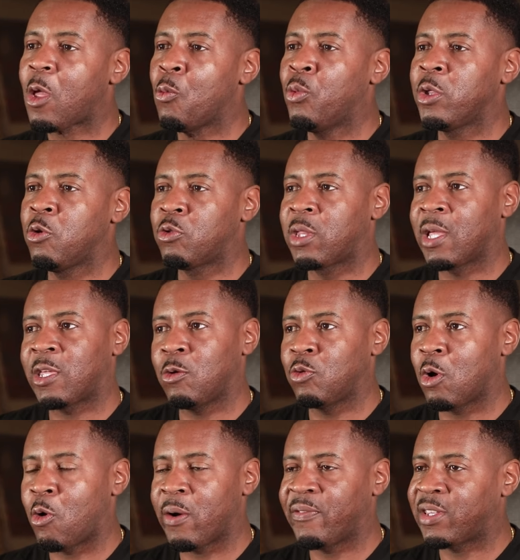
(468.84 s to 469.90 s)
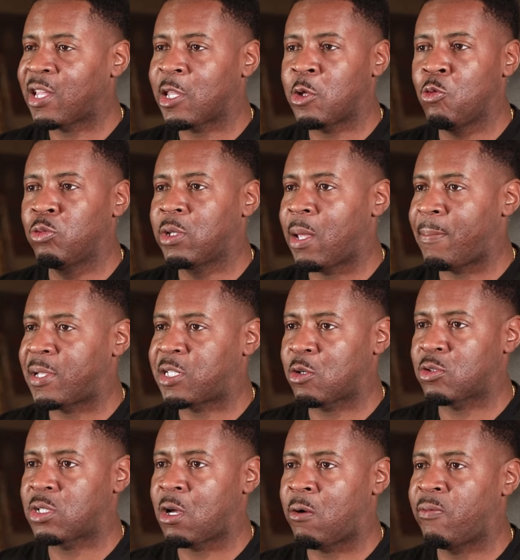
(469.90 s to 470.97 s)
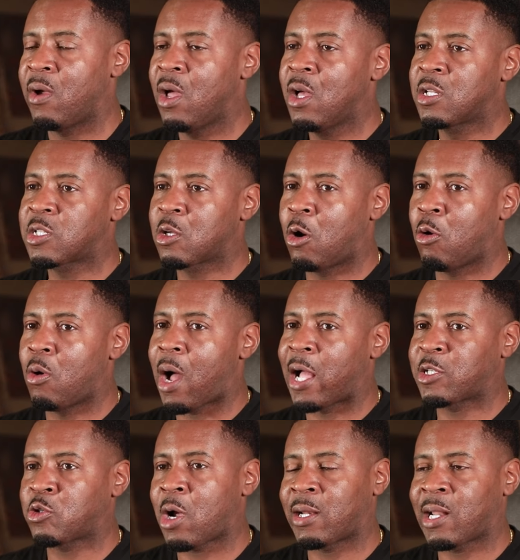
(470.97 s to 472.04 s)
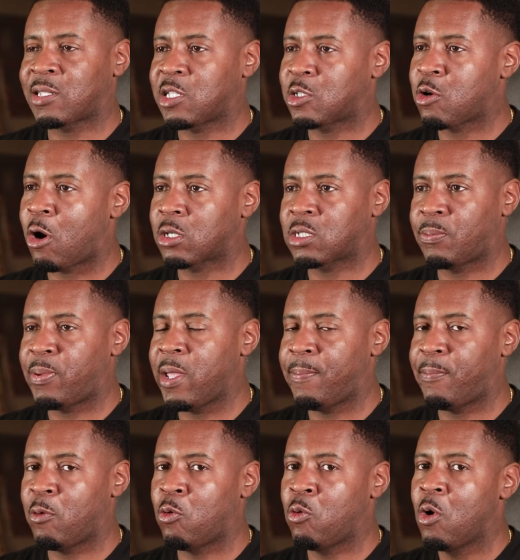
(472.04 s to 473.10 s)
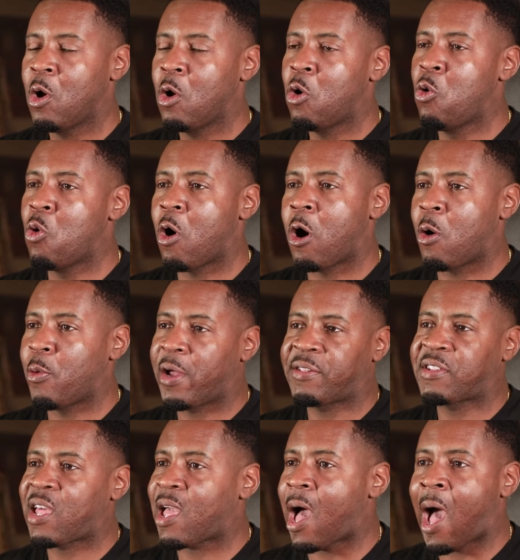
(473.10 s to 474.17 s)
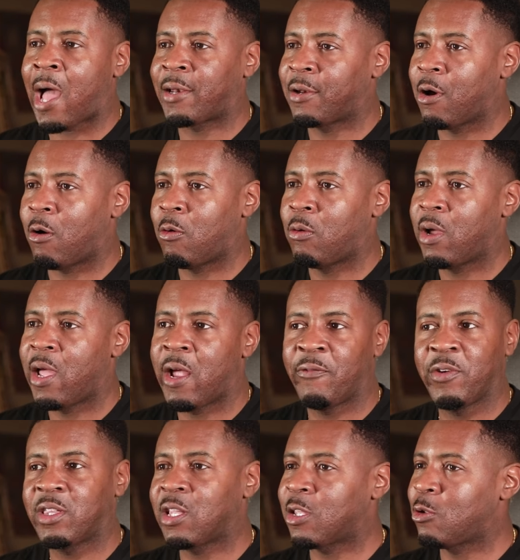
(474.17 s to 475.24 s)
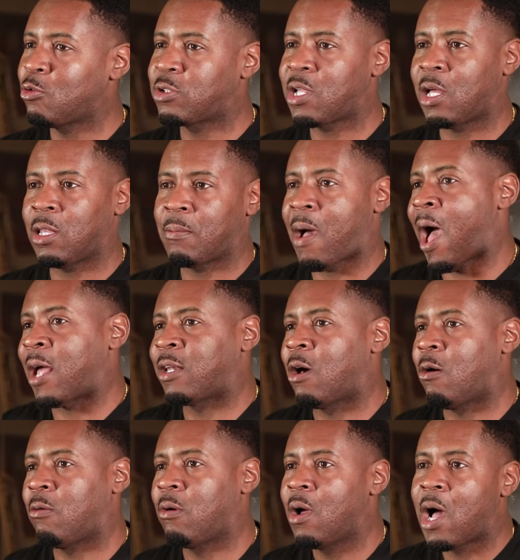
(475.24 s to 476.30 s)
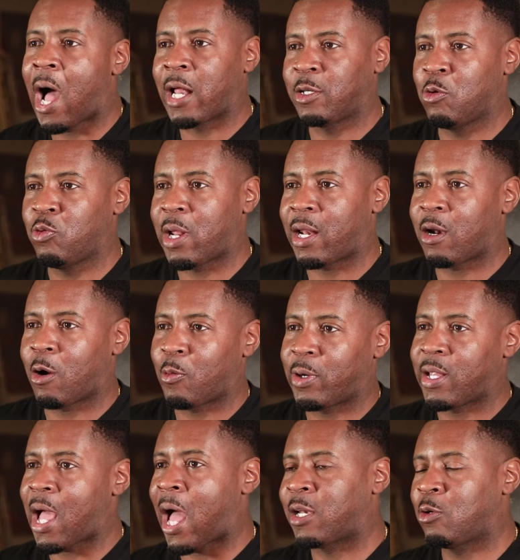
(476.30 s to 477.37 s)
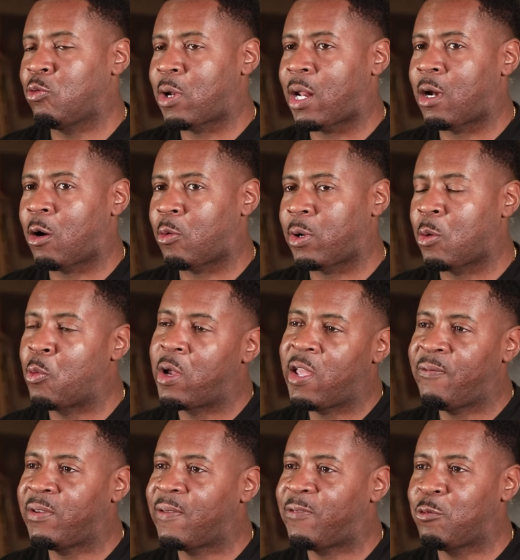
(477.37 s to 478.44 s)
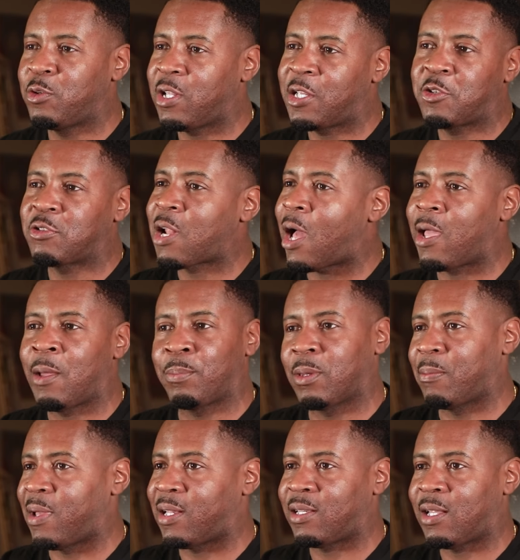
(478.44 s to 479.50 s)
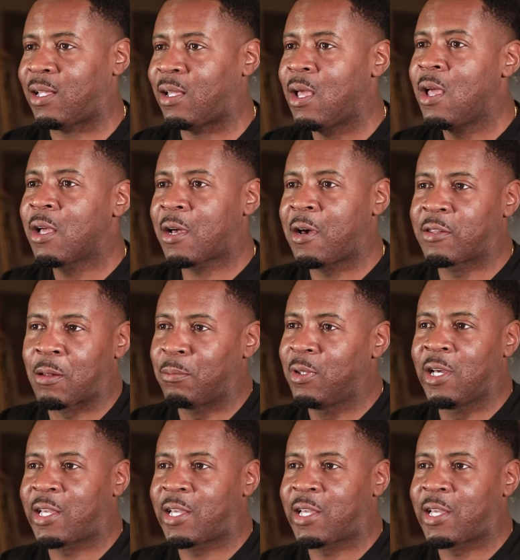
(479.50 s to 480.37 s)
When you think you know everything, you limit yourself. So I try not to talk to people who always say, I know. Everything you tell them, I know. I knew that already. Well, even if you did, you're not implementing. Because I'm